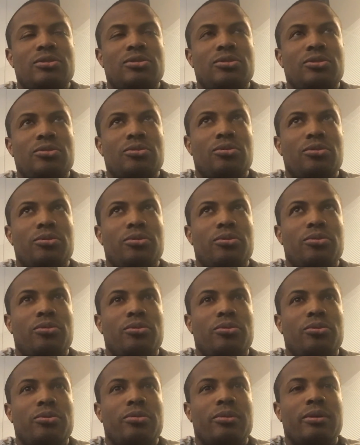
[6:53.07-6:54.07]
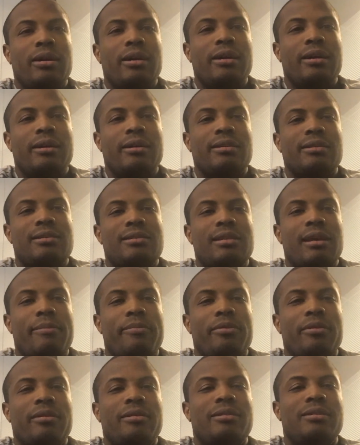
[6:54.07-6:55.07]
two
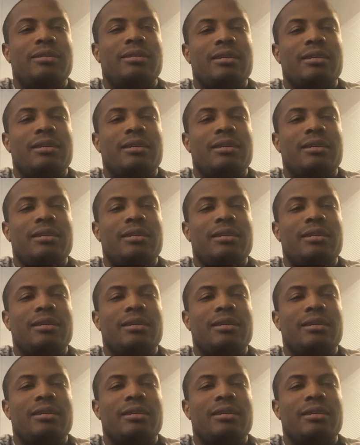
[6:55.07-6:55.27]
separate